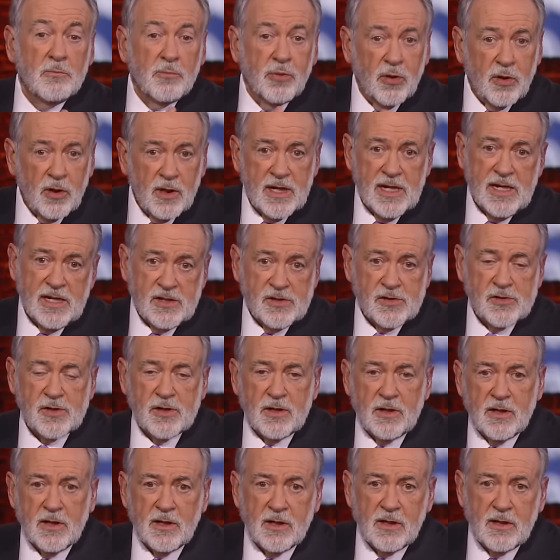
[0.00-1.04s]

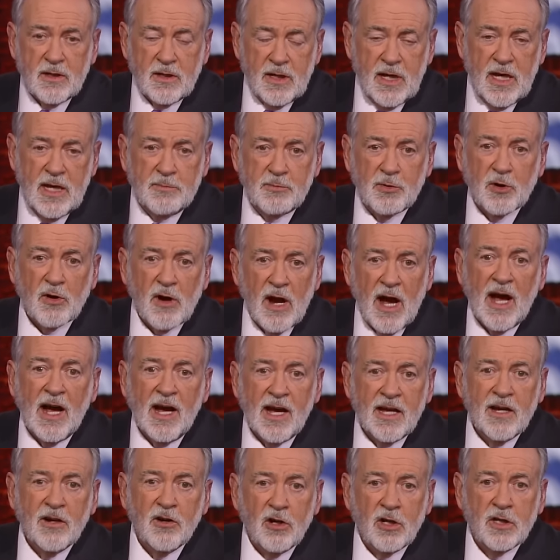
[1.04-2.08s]
Please keep your
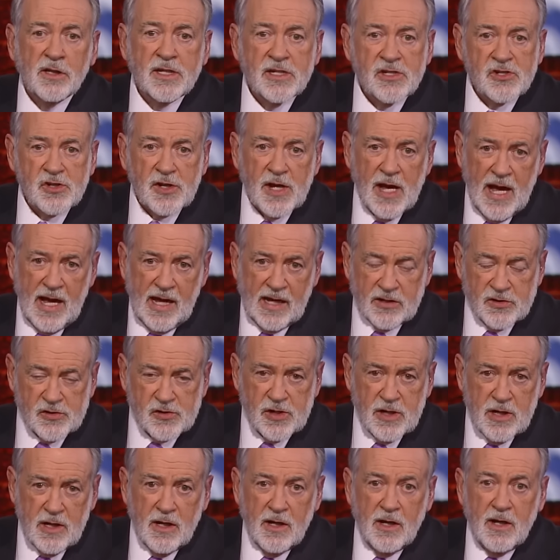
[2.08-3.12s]
eye on this
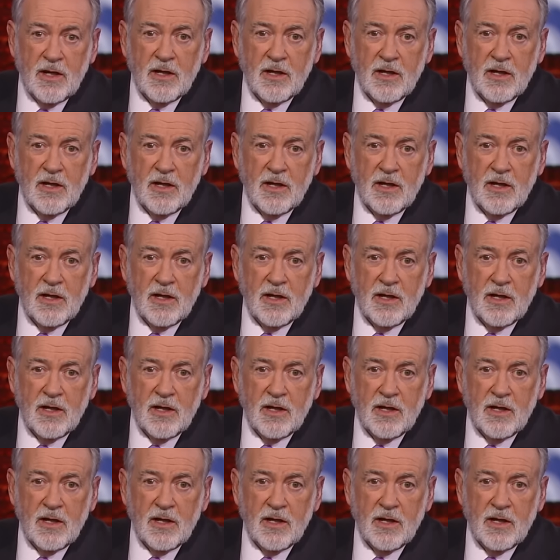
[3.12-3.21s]
case.